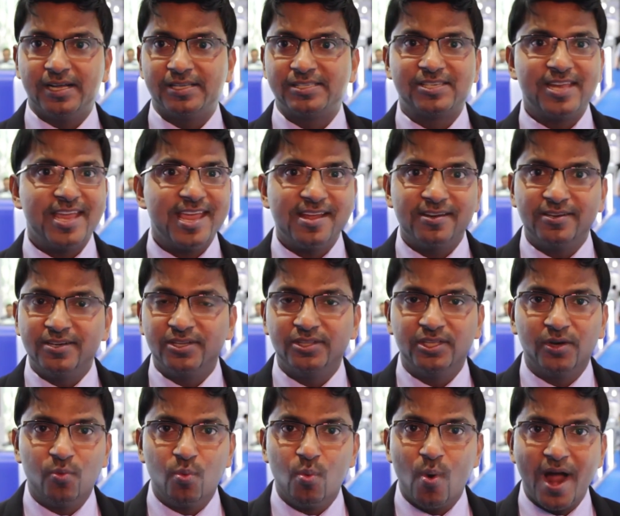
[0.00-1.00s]
stay under
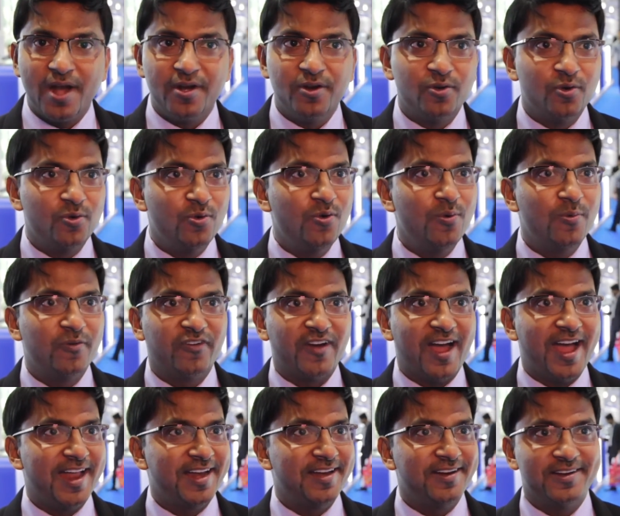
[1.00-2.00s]
the one roof
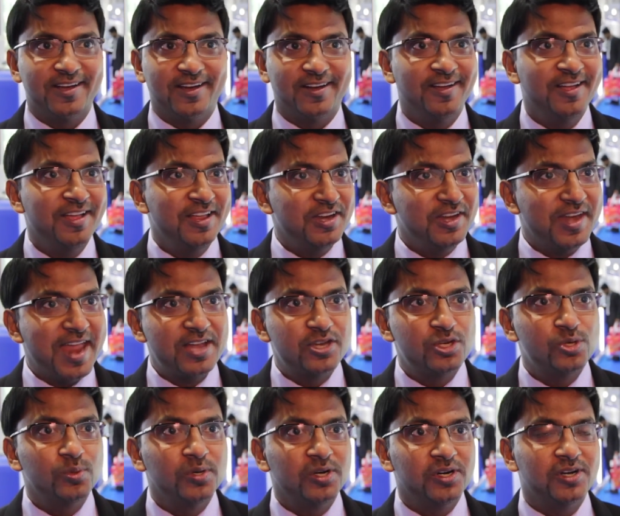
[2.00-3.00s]
and
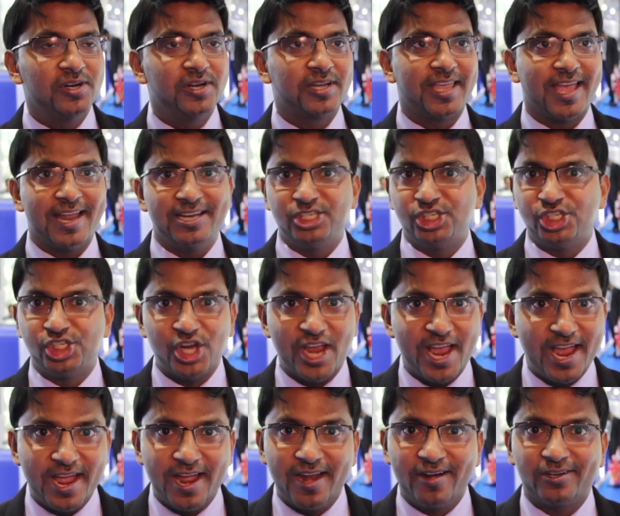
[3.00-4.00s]
network and
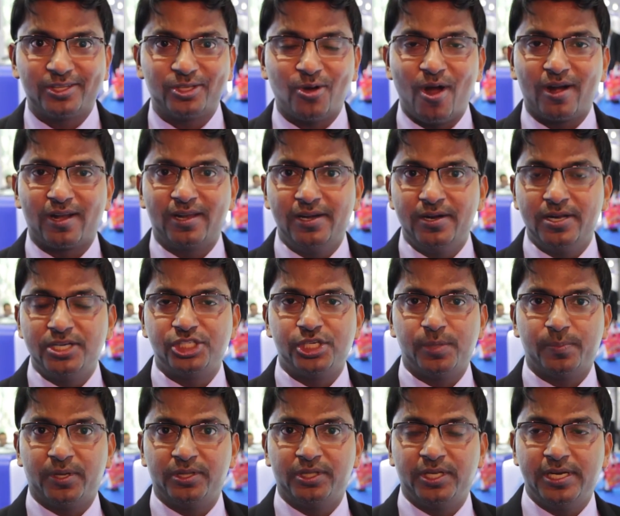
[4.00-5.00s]
share thought
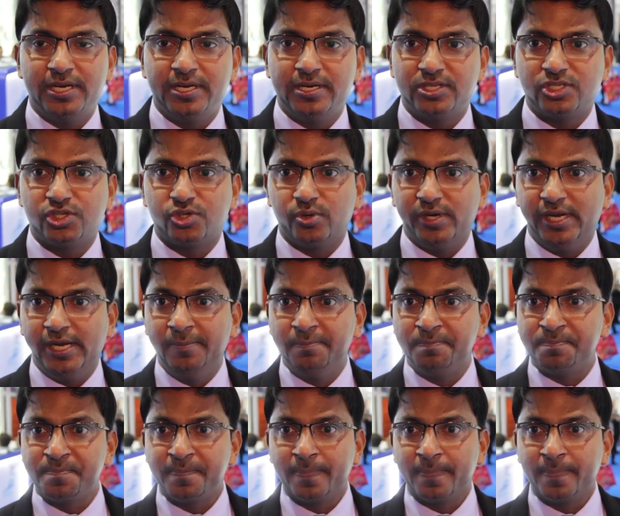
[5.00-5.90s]
leadership on the industry.